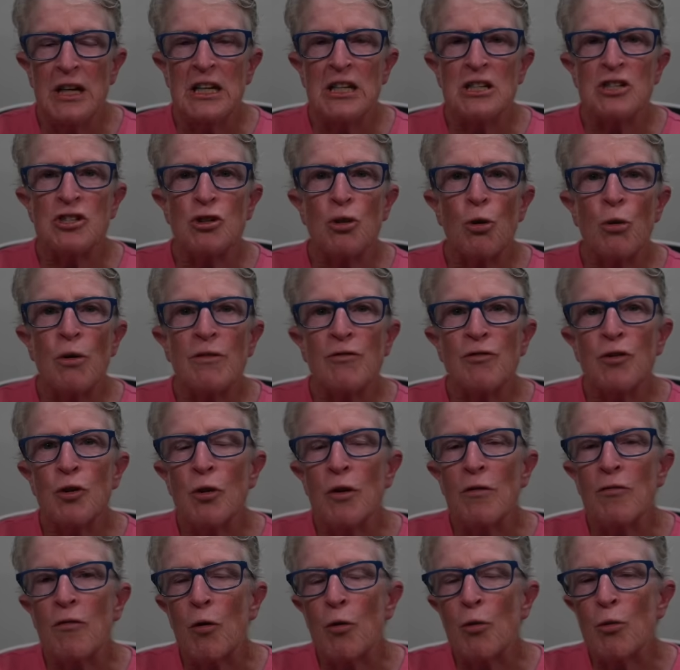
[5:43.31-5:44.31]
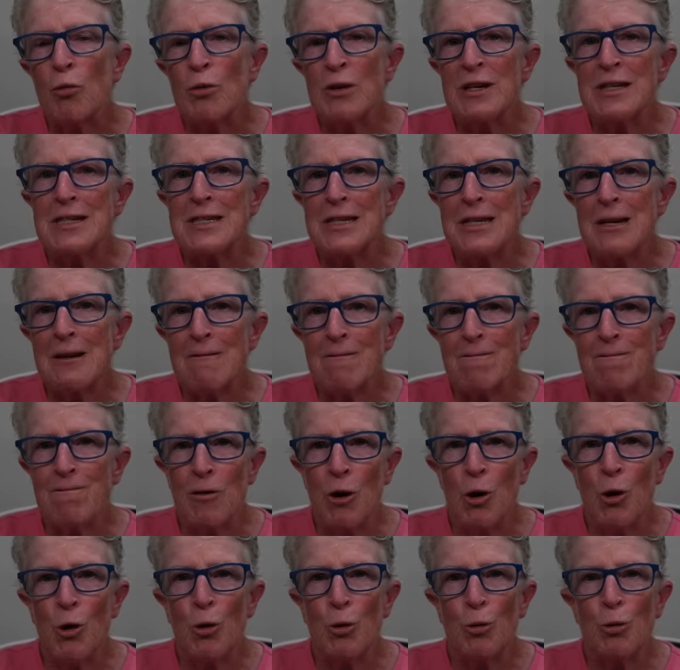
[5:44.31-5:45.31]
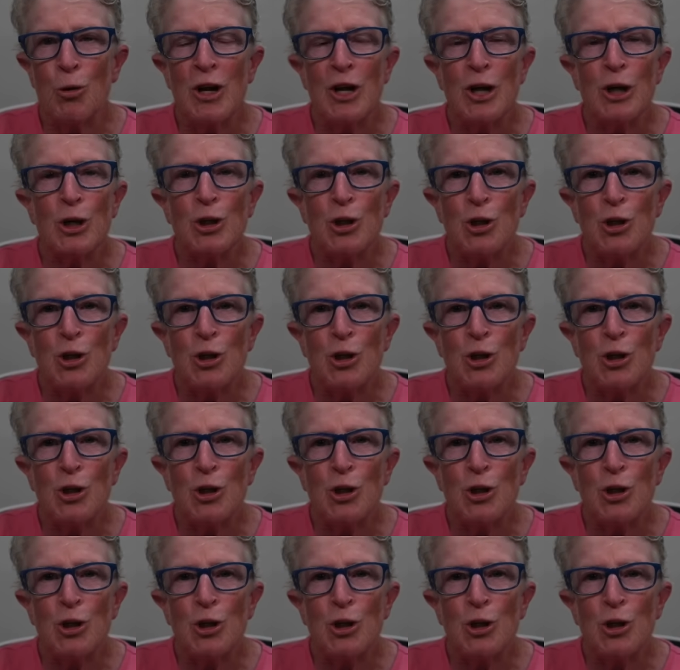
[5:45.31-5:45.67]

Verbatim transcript: So if you have a recent phone,